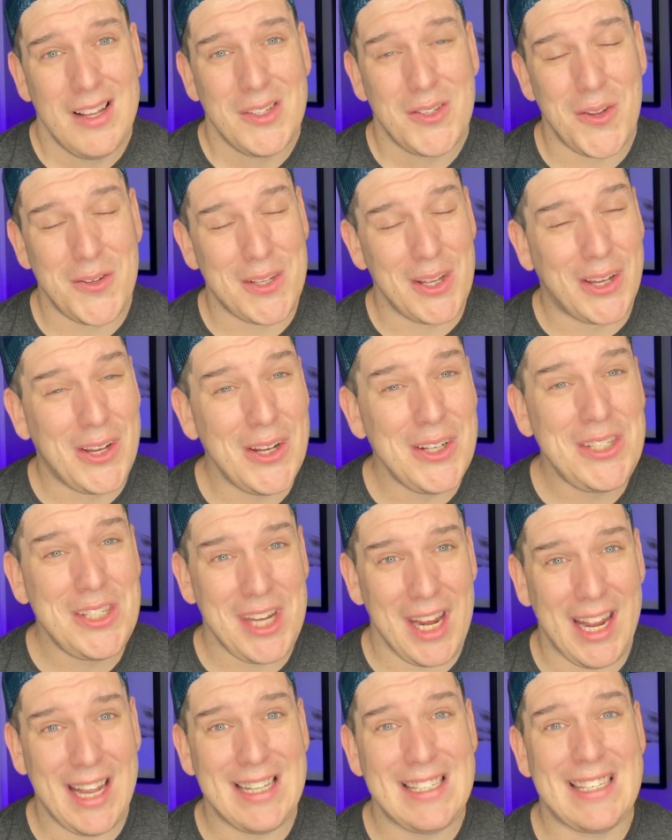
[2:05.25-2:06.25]
So there's a good
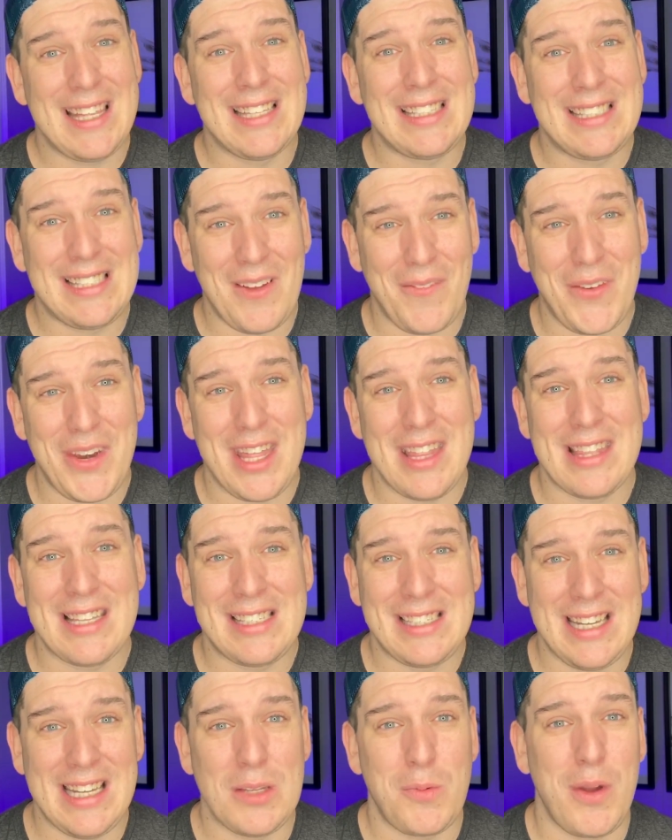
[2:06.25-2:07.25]
chance that Symphony of the
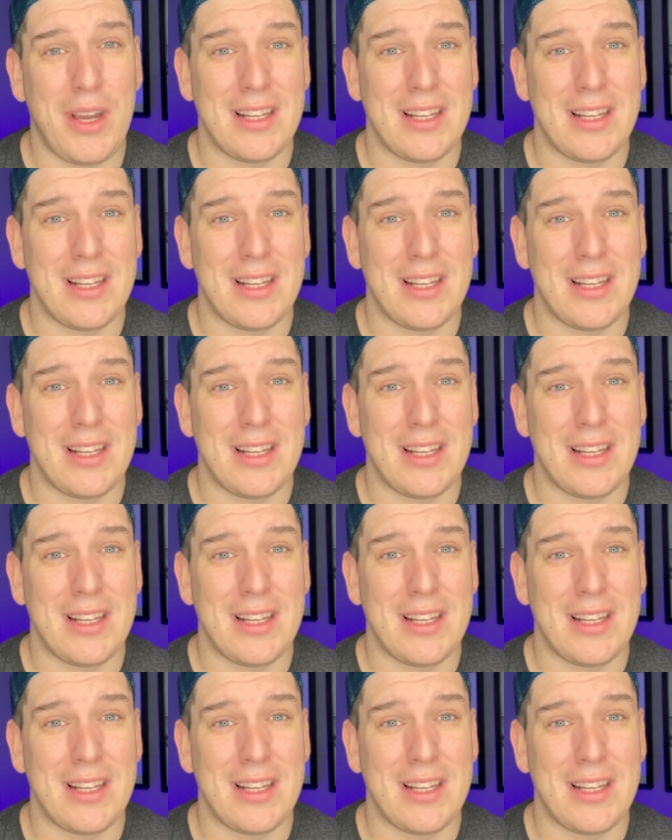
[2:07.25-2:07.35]
Seas,